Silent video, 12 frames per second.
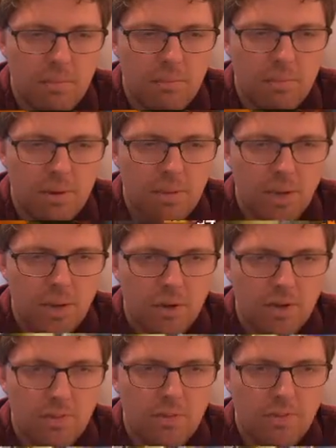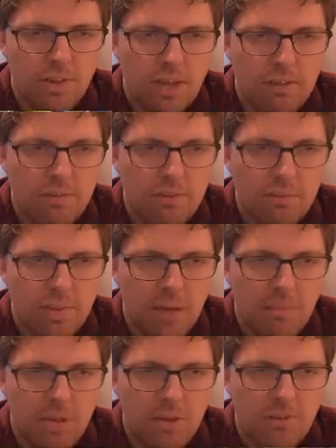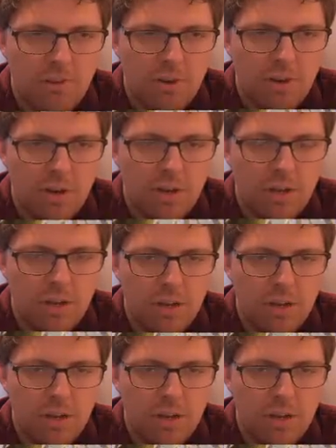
But we could save some damage on...